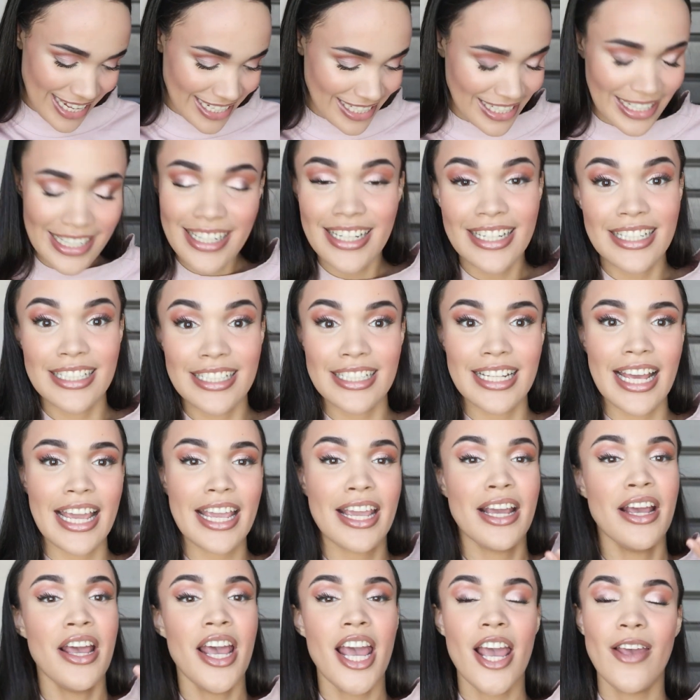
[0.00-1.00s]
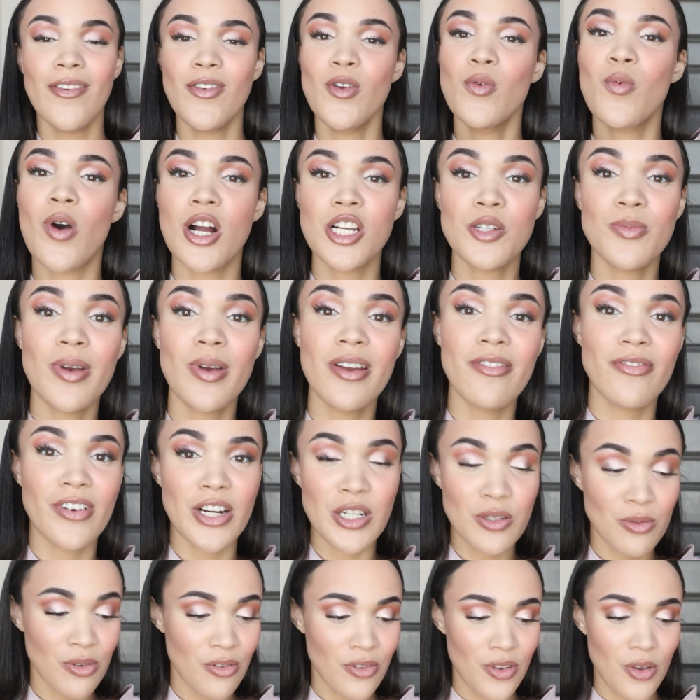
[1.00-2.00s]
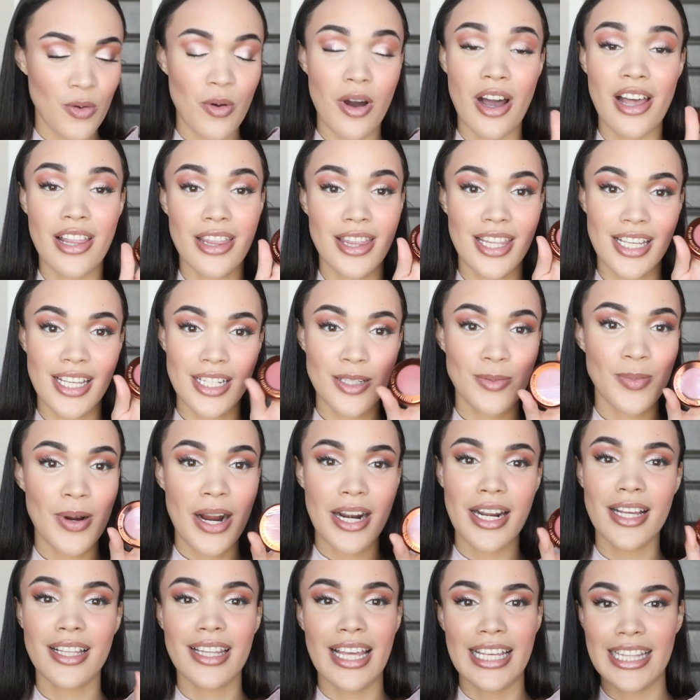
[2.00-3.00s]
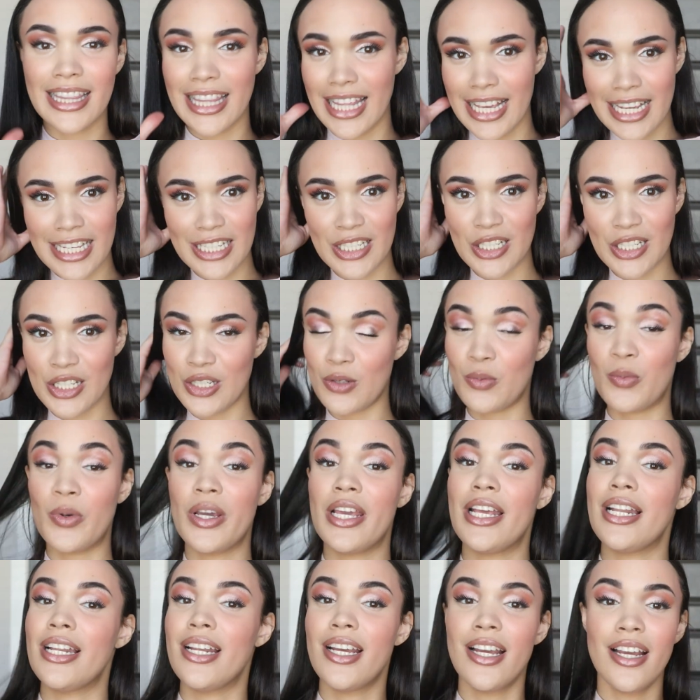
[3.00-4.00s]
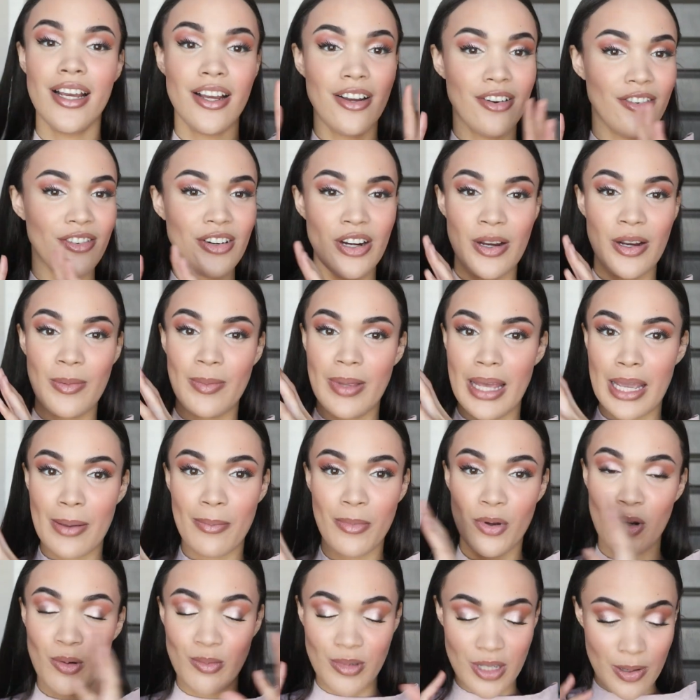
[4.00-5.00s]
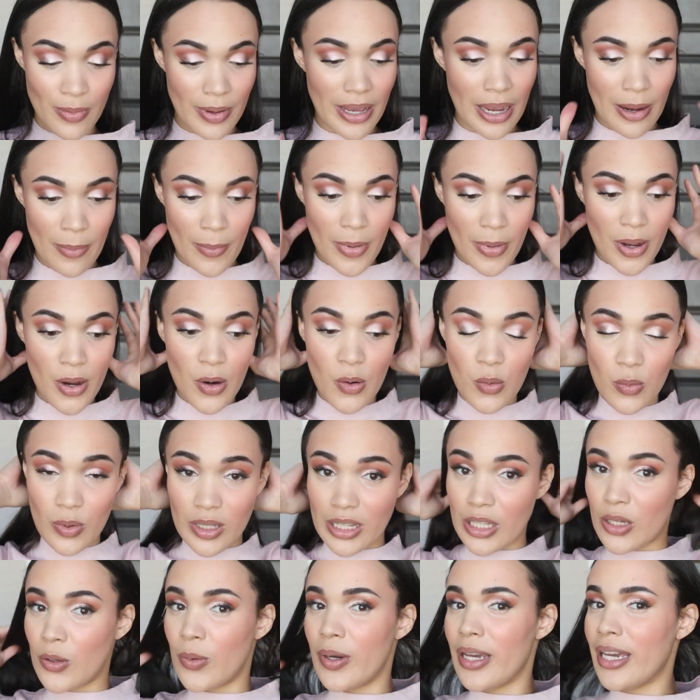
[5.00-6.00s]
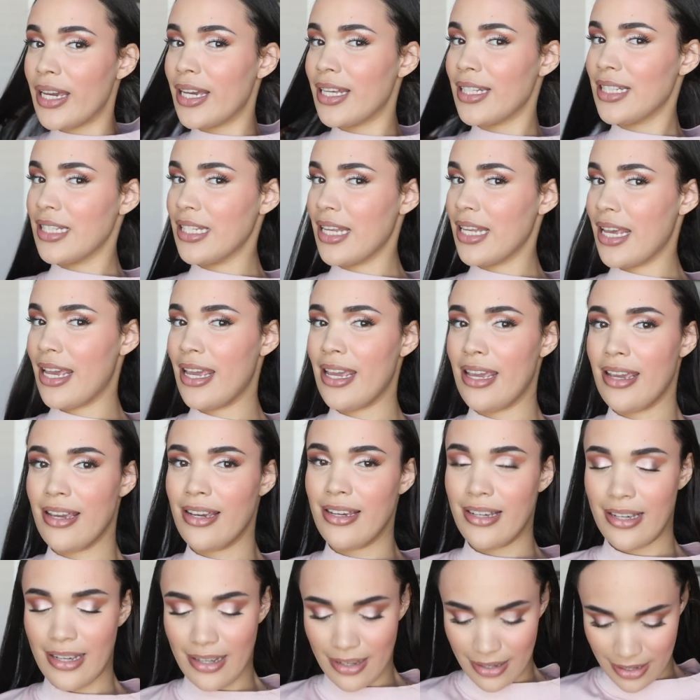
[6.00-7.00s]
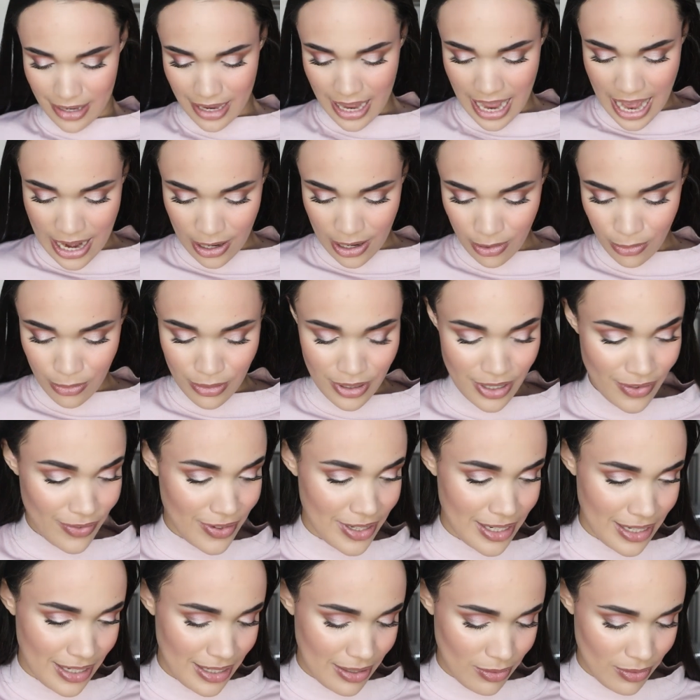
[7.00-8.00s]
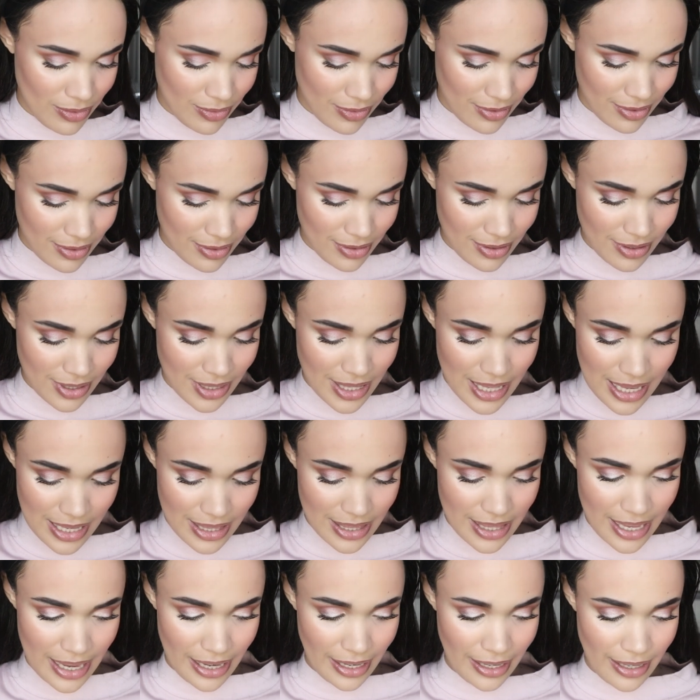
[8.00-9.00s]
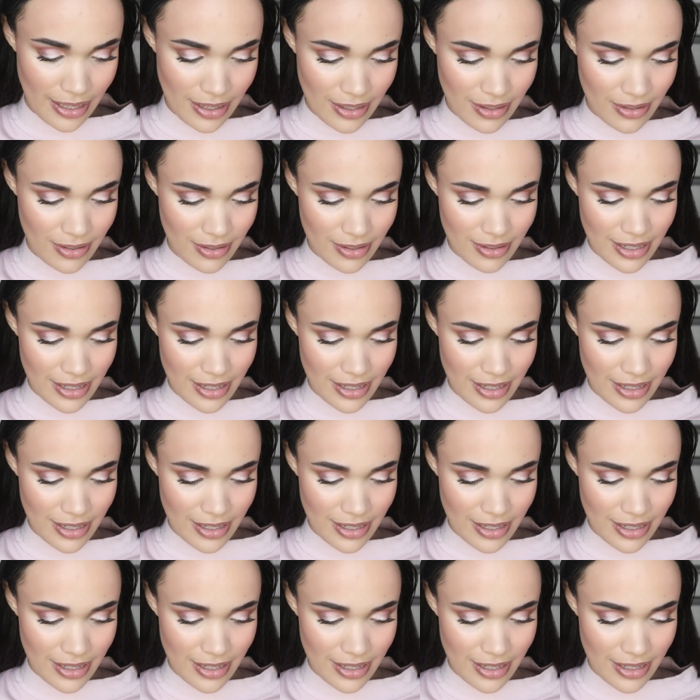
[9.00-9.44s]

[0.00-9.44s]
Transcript: it does. Like if you watch my first review on this product, like things just went from like boom to bam really quick. It's like, I don't even think that,